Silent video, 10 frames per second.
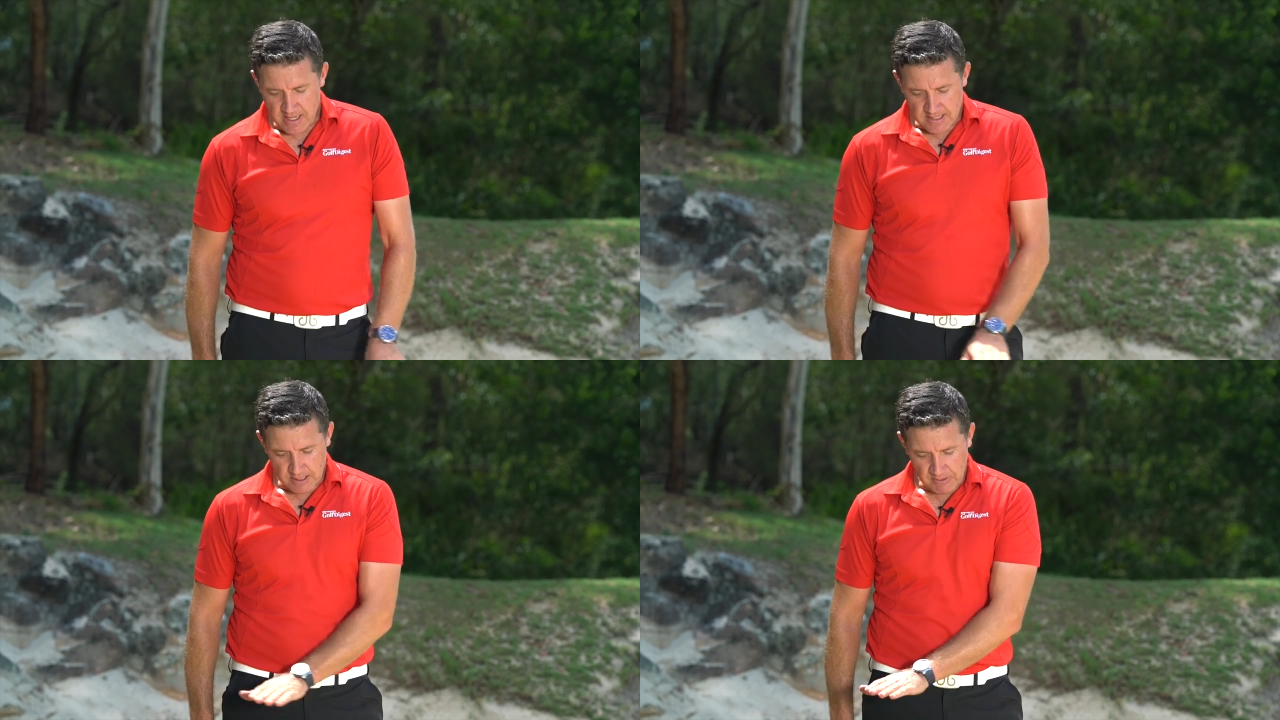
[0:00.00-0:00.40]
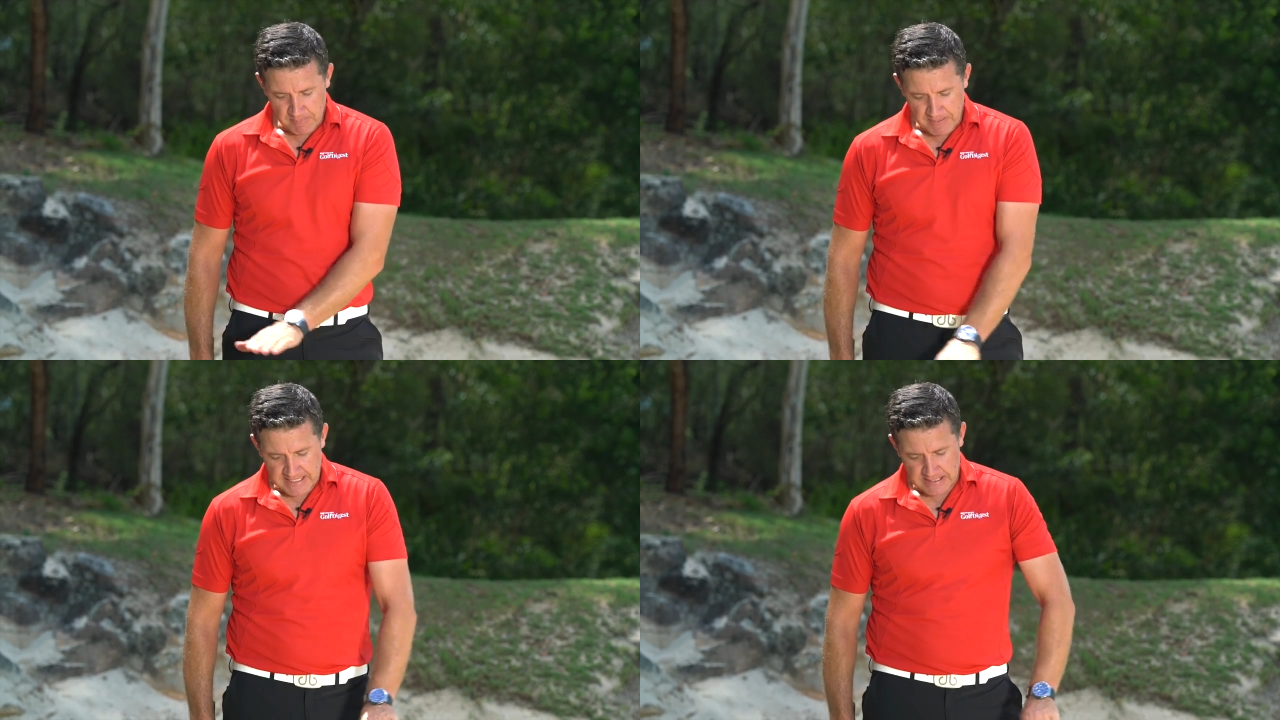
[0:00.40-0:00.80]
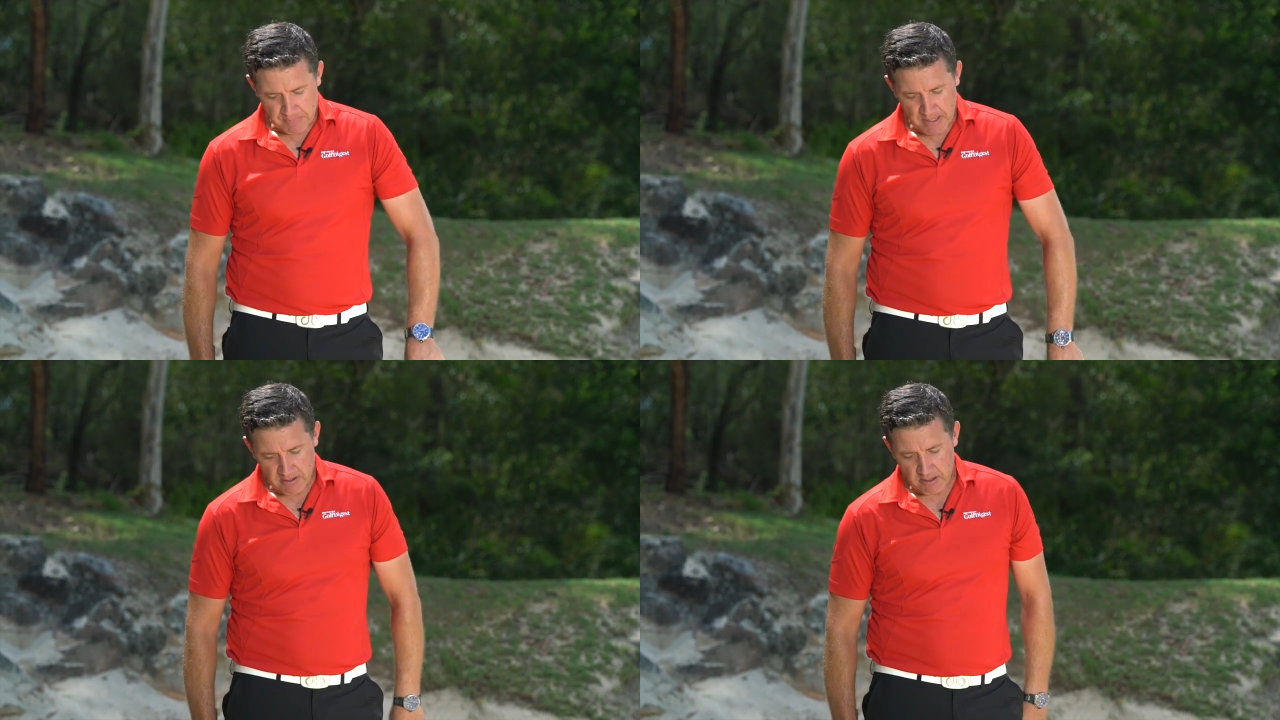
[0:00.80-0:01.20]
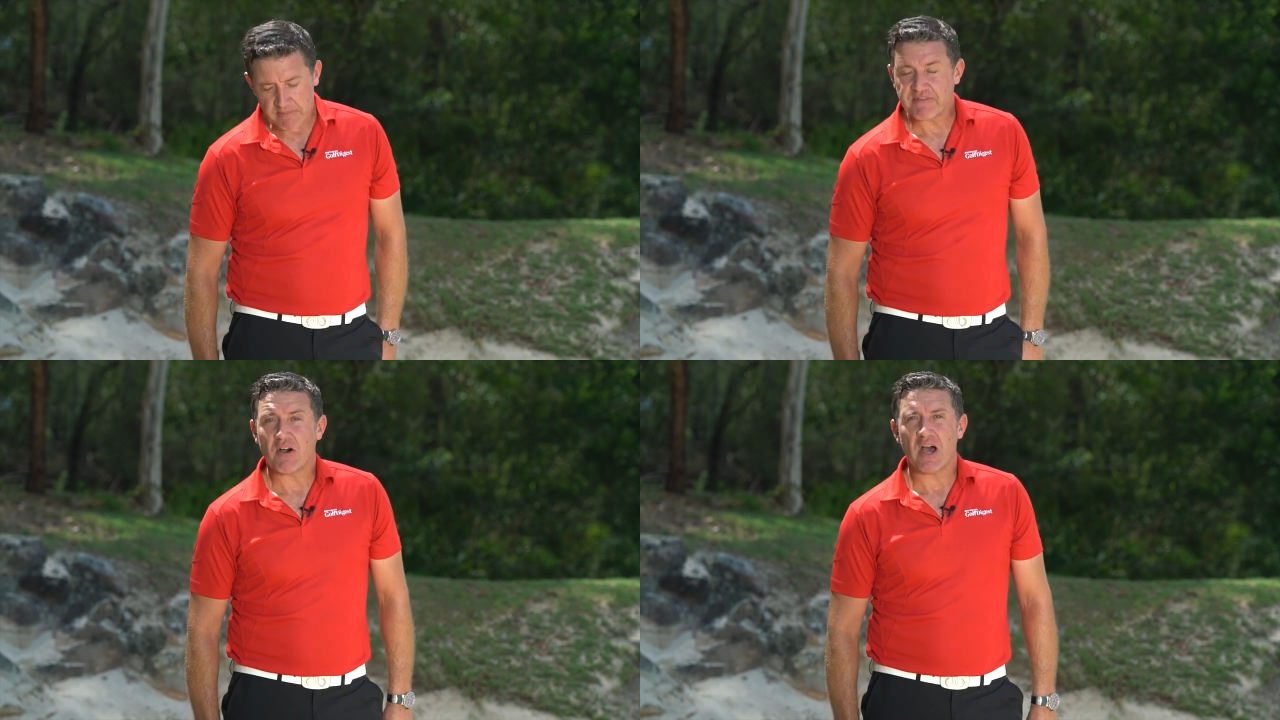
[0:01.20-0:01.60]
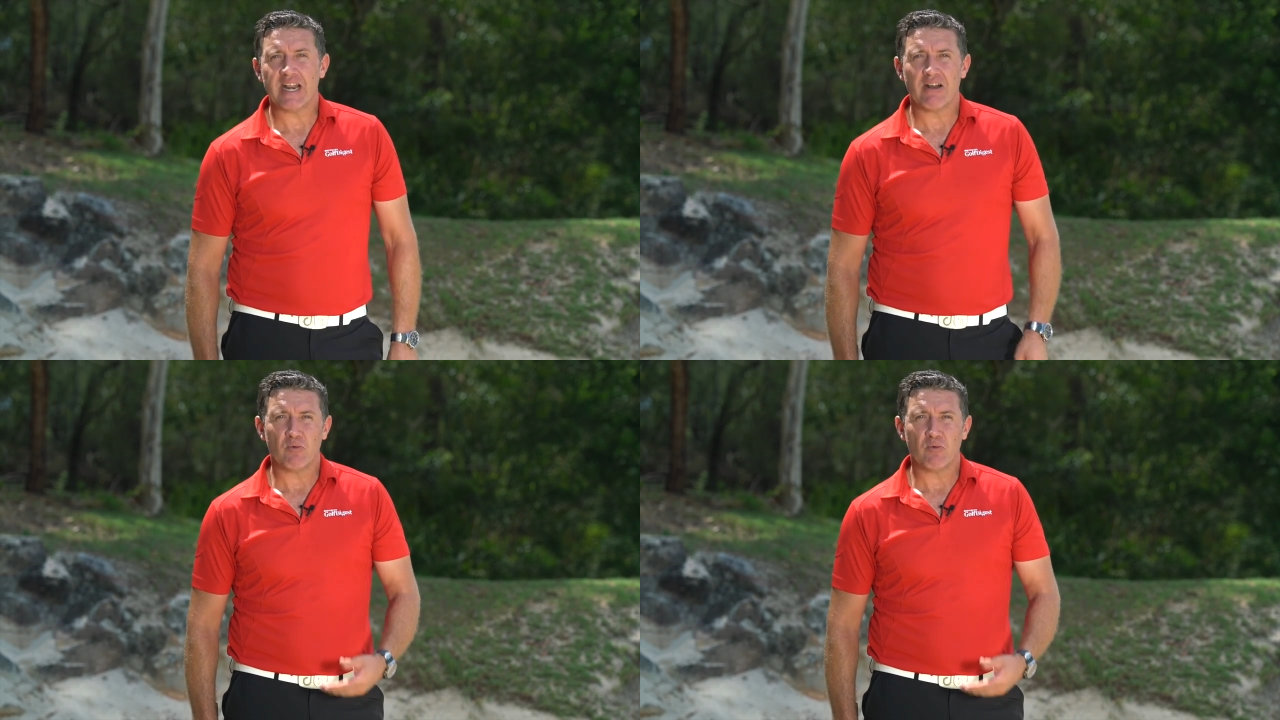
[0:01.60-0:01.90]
So in the base of the bunker, I'm fine here.